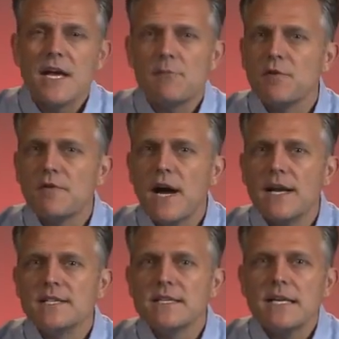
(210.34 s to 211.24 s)
It
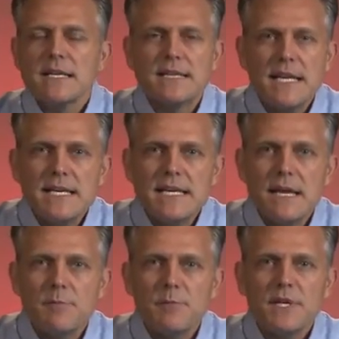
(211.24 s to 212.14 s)
provides lending
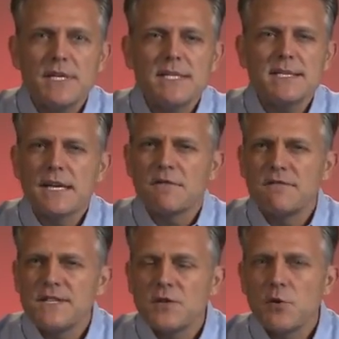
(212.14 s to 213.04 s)
capabilities like a
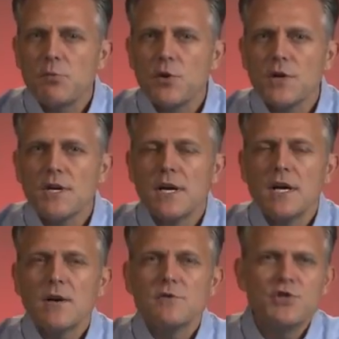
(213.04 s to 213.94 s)
physical book,
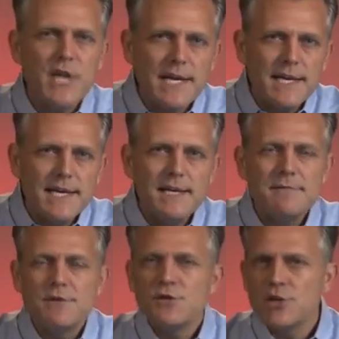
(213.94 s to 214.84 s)

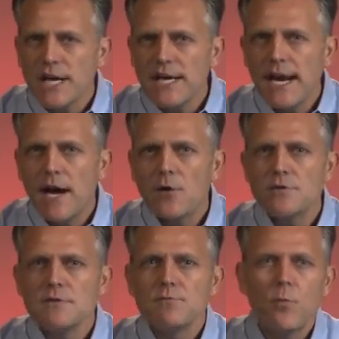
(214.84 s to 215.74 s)
check-in, check it
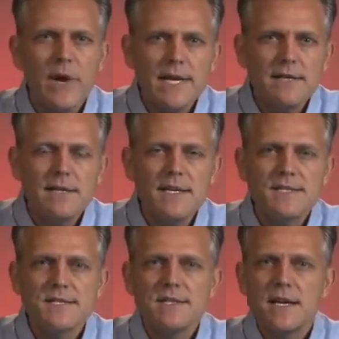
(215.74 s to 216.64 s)
out, waiting
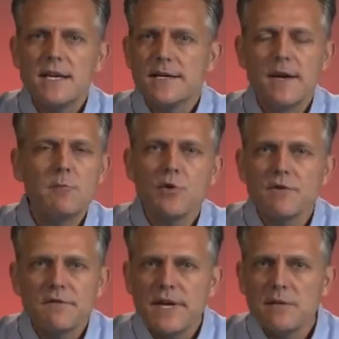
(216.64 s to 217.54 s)
lists, number
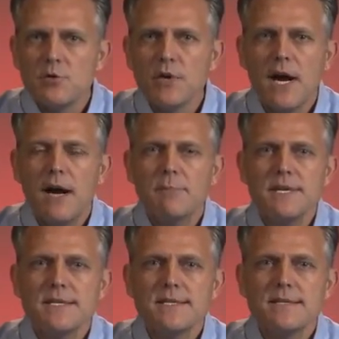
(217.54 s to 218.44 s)
of available
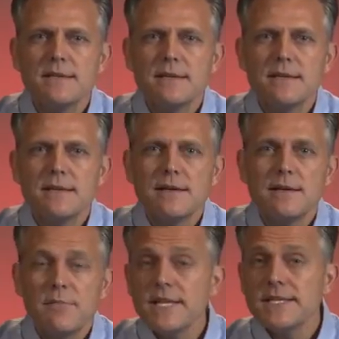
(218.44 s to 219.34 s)
copies.
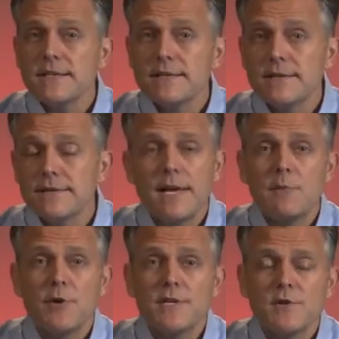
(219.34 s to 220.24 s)
Basically, the
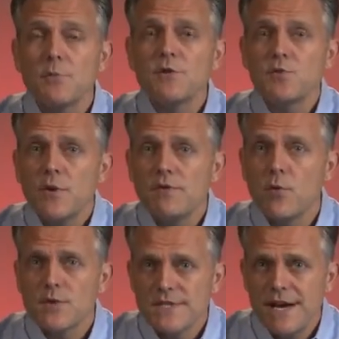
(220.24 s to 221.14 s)
library is open
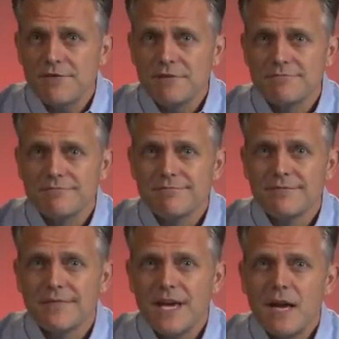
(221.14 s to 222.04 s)
24/7.
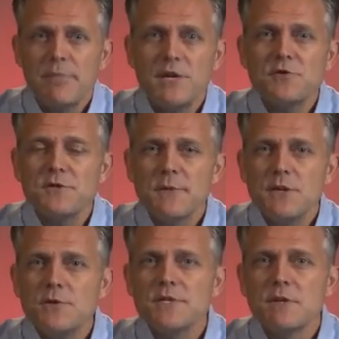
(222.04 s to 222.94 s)
Patrons may
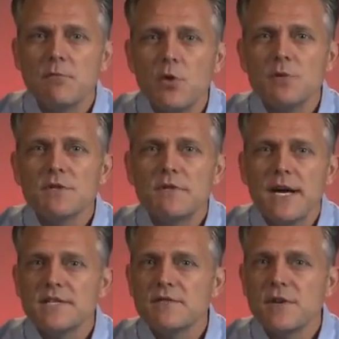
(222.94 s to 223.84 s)
use the mobile
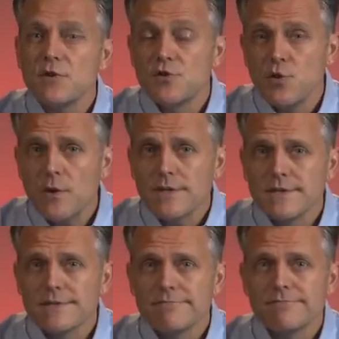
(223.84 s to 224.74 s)
device of their choice.